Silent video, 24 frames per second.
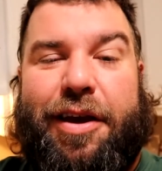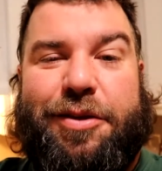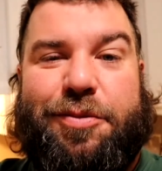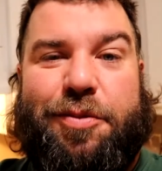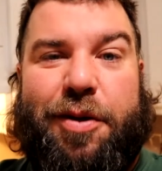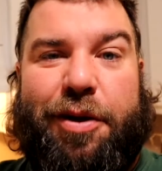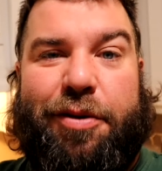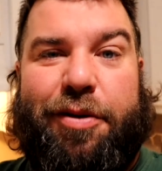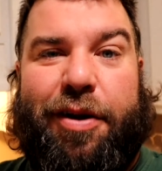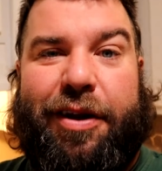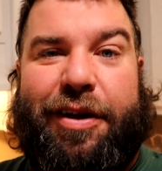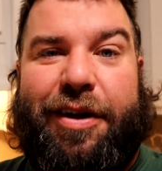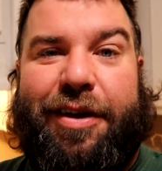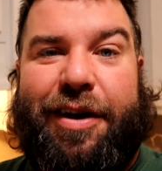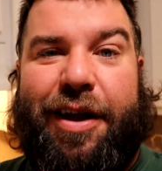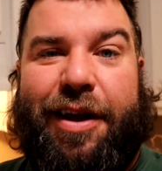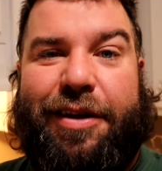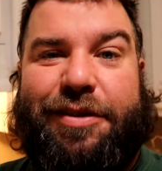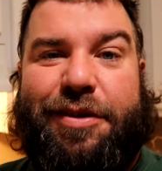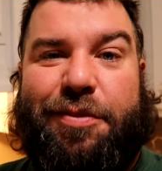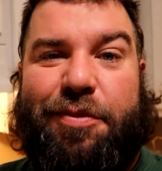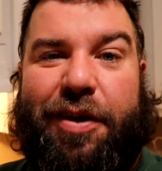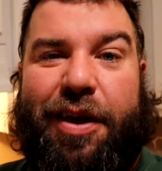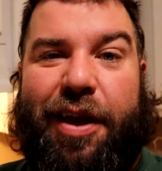might
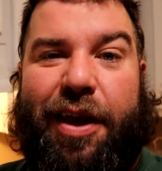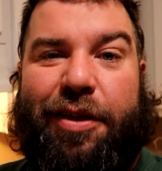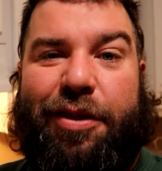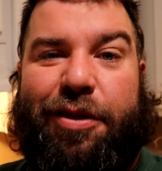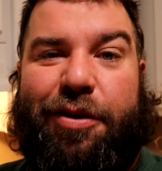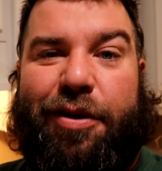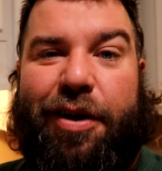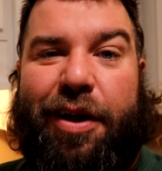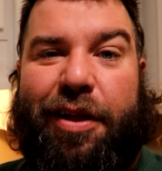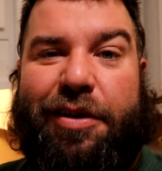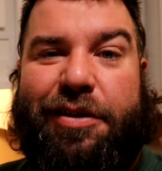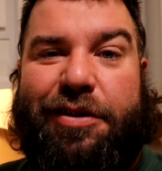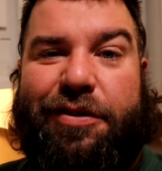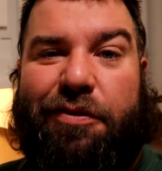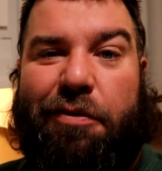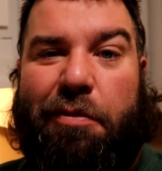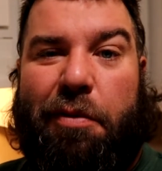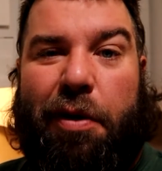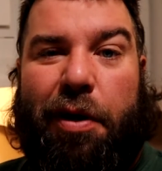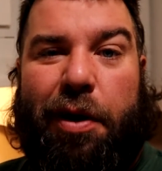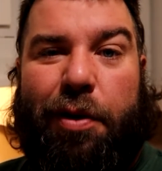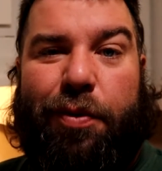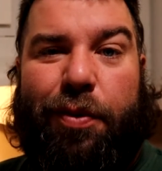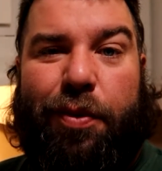recognize some cantarellas from
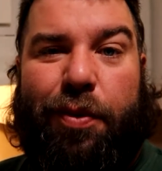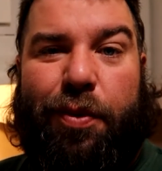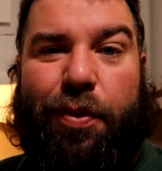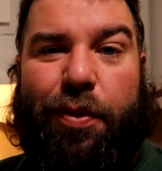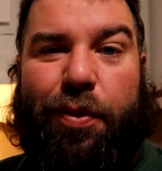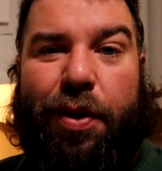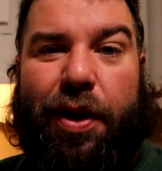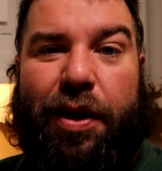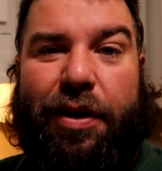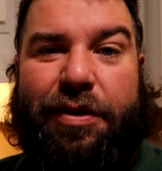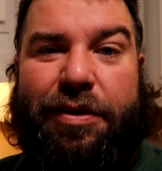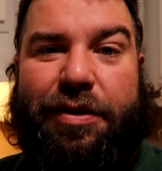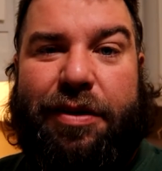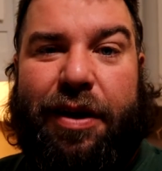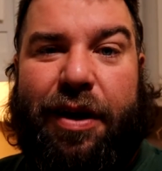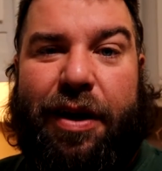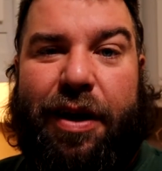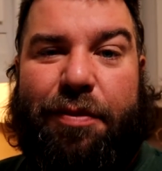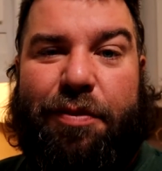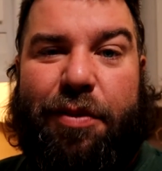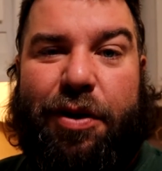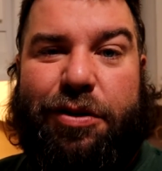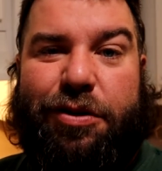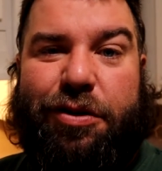when I went
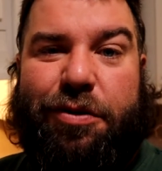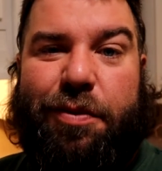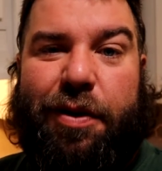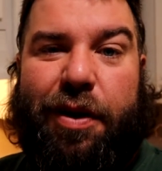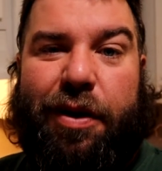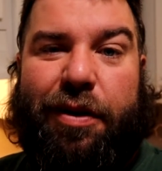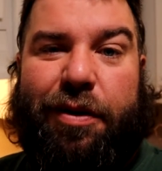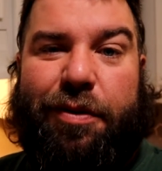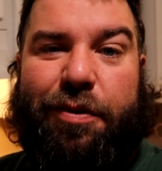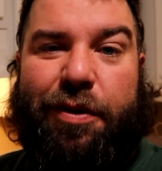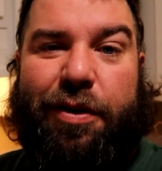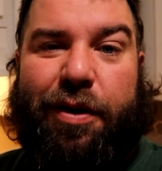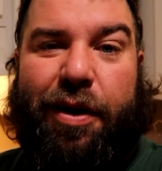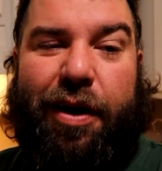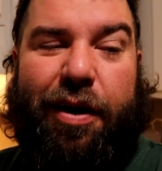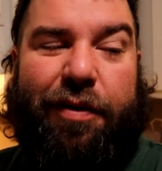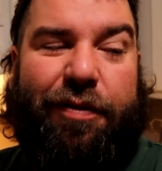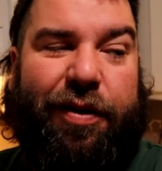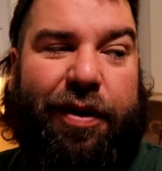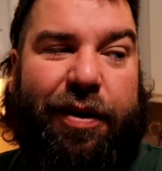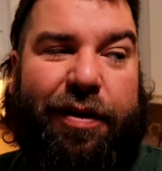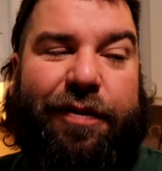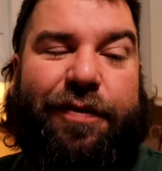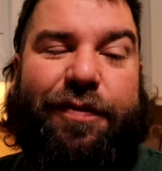mushroom hunting with
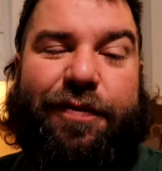Harvey.